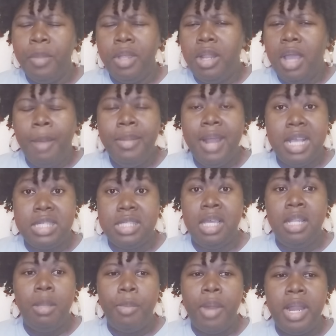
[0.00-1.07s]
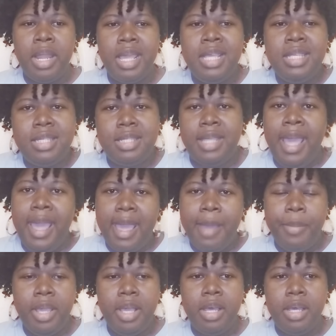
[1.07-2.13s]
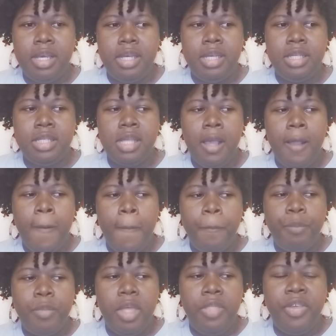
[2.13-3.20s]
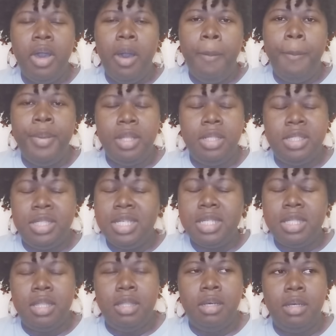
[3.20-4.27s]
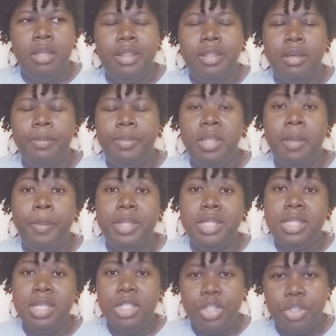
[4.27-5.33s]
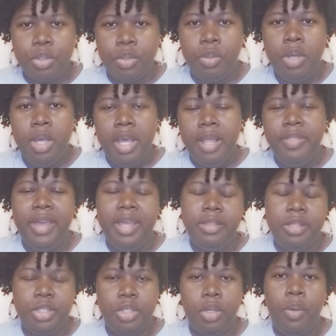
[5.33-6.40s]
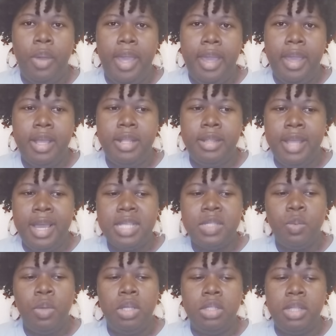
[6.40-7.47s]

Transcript: I'm not celebrating. It's sad because the just the the the potential that the show had that's what